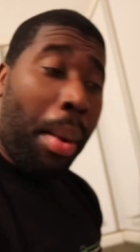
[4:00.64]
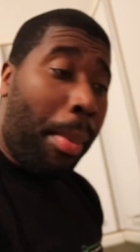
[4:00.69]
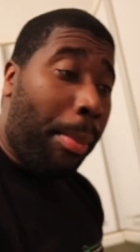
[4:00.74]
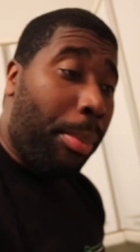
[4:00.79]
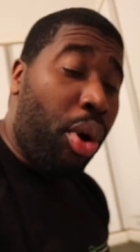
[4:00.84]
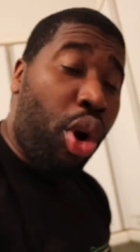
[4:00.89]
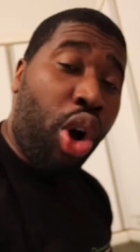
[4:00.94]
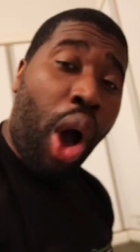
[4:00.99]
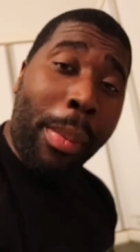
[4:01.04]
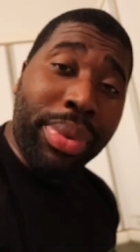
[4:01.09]

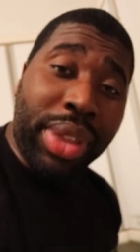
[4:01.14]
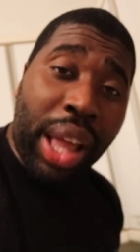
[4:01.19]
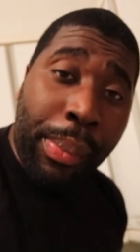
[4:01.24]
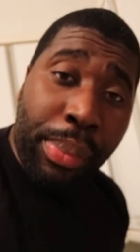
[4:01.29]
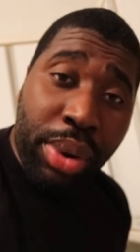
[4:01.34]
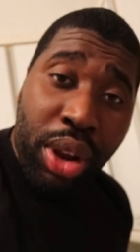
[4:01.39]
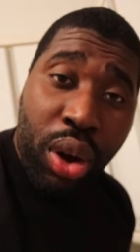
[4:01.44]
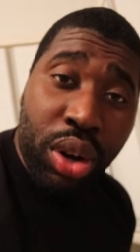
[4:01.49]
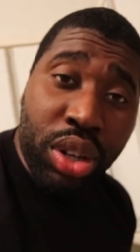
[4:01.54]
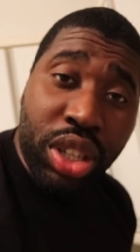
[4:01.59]
put a comment down
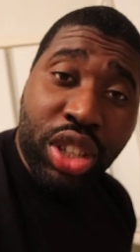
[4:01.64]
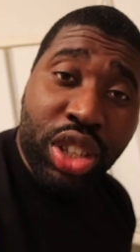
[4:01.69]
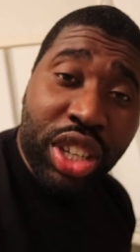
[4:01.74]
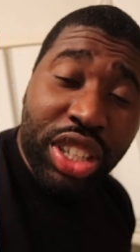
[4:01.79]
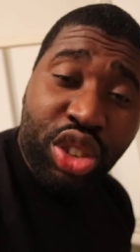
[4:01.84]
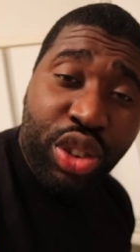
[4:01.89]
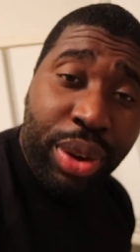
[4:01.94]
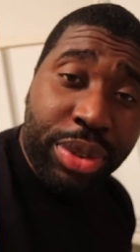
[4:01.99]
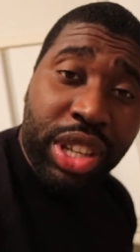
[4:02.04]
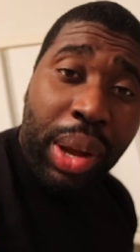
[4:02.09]
below in the
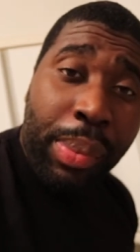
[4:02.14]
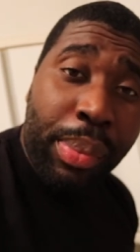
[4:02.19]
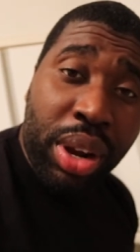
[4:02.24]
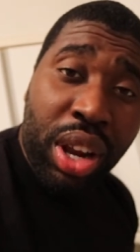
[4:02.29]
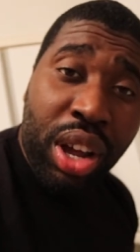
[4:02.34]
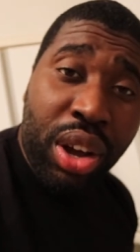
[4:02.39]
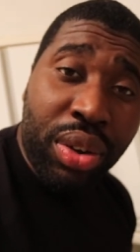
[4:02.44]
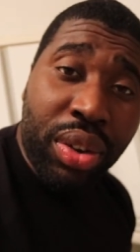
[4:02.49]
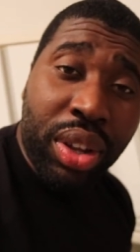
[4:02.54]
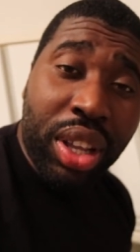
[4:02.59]
script down
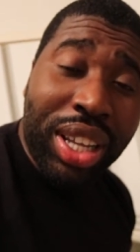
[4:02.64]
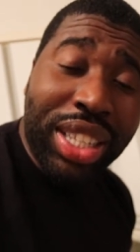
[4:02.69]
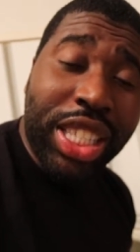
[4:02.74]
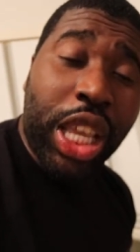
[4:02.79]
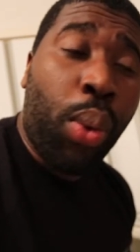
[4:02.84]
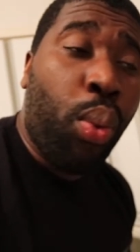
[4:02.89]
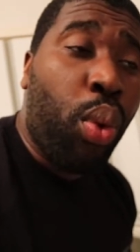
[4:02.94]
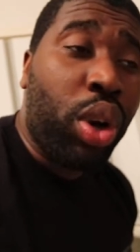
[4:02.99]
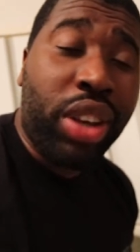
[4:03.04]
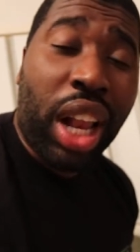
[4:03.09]
below and
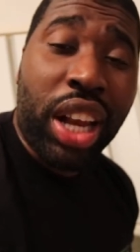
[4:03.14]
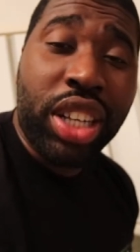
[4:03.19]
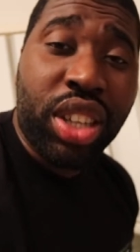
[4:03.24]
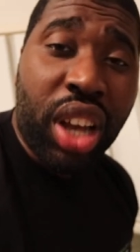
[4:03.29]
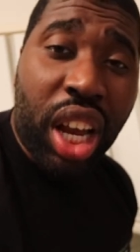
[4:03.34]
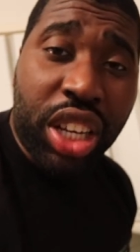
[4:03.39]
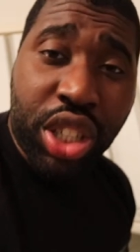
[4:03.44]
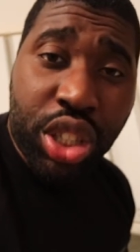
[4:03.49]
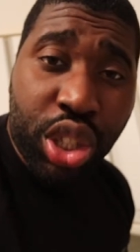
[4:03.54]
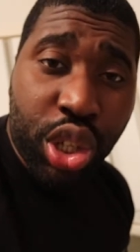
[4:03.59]
tell me what challenge I
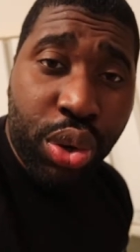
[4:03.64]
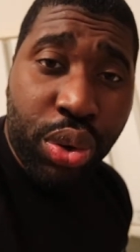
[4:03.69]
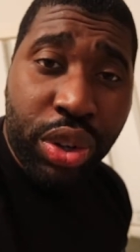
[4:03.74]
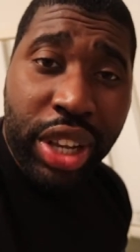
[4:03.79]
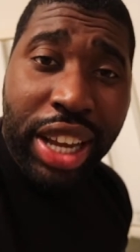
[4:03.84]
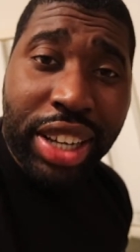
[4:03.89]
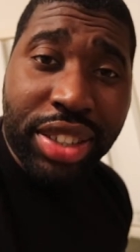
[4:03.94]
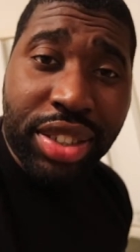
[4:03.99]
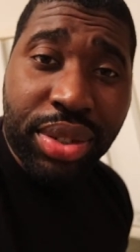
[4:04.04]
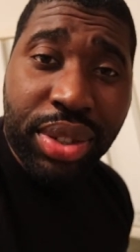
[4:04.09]
should do
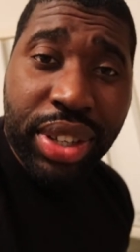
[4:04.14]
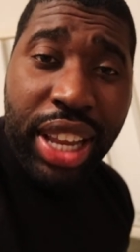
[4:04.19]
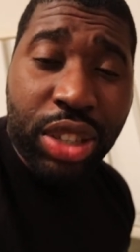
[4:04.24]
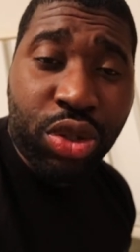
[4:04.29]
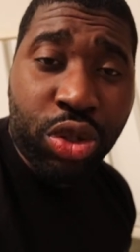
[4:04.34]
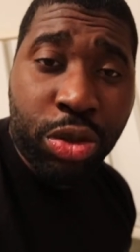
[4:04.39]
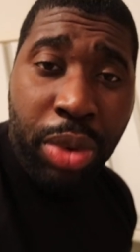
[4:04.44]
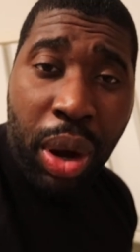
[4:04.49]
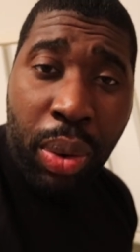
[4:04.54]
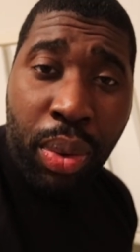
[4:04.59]
next with
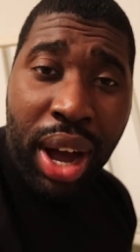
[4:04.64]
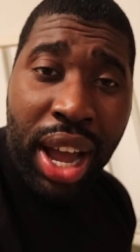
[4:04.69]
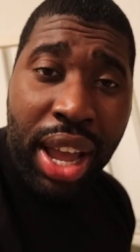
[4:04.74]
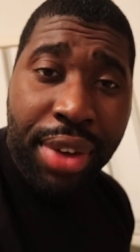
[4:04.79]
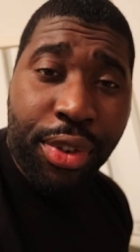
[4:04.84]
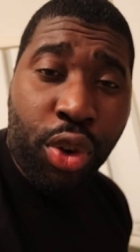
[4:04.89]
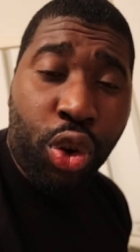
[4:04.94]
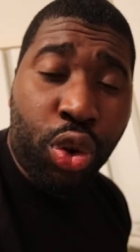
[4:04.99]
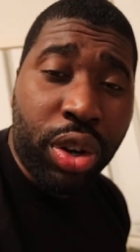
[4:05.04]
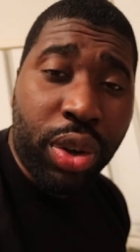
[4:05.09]
my wife
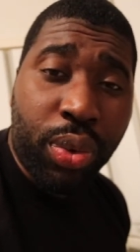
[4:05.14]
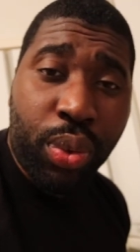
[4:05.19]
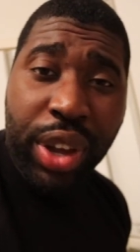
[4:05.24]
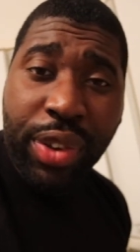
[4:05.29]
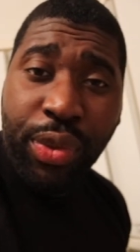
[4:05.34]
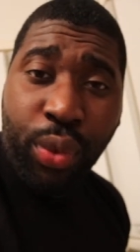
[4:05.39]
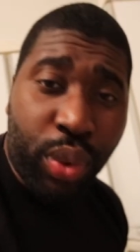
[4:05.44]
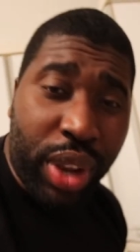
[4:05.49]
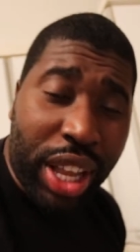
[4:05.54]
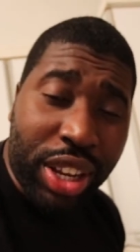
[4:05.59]
or next
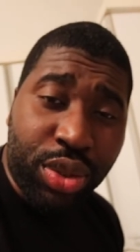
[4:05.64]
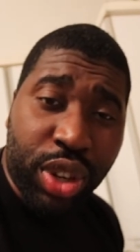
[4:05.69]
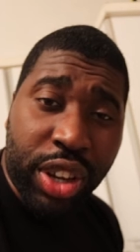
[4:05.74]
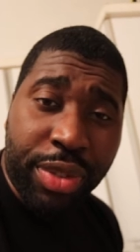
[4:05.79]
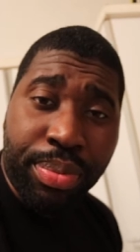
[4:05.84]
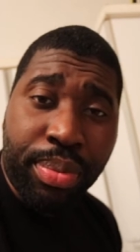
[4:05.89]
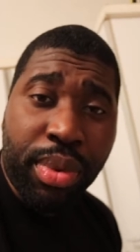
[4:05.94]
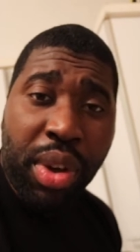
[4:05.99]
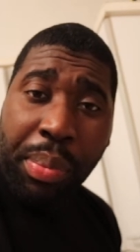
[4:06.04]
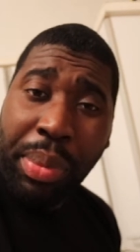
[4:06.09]
with
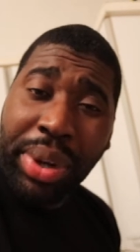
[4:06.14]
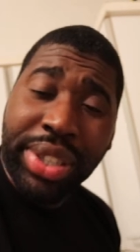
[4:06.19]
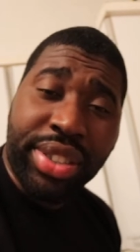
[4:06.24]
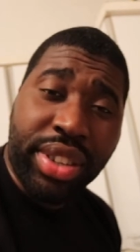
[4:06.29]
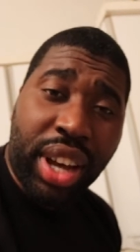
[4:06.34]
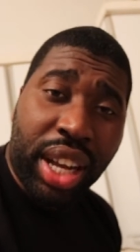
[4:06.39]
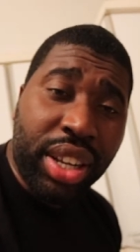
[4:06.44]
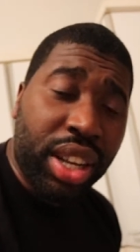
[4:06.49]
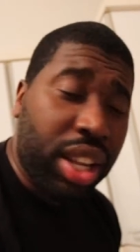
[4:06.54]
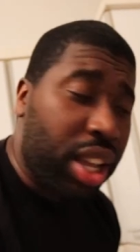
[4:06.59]
my
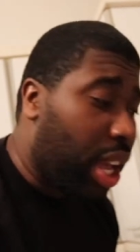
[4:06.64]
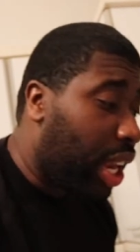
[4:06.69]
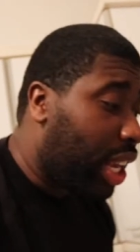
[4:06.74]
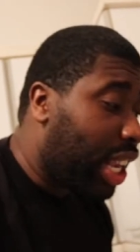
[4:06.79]
son.